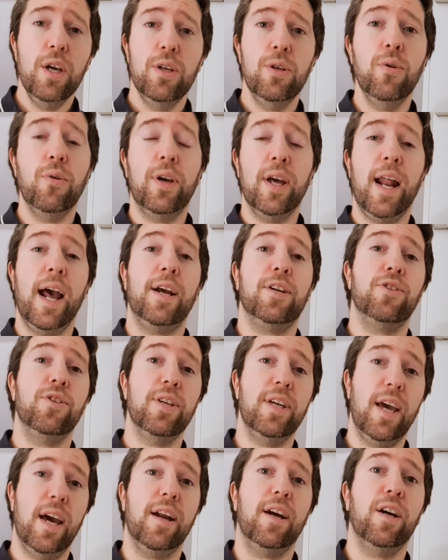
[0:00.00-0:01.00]
you can
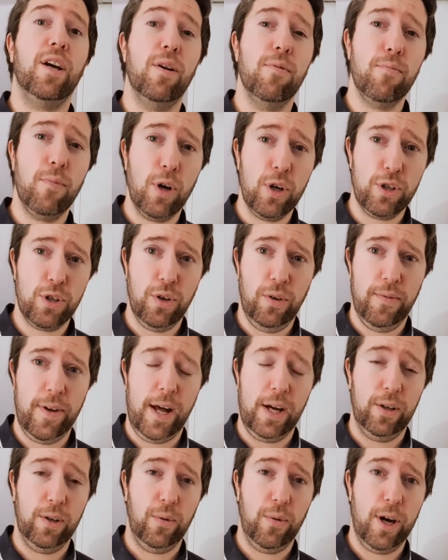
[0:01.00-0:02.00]
actually get a commercial
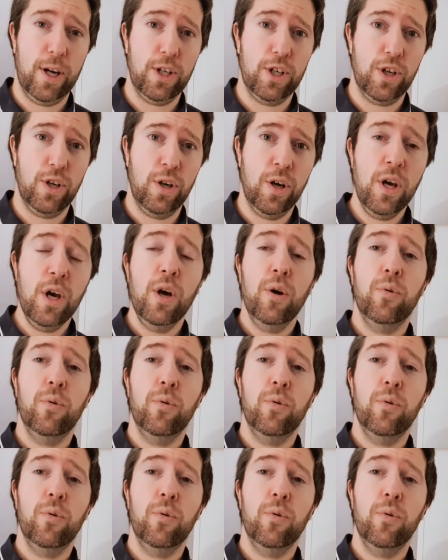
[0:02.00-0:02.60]
valuation,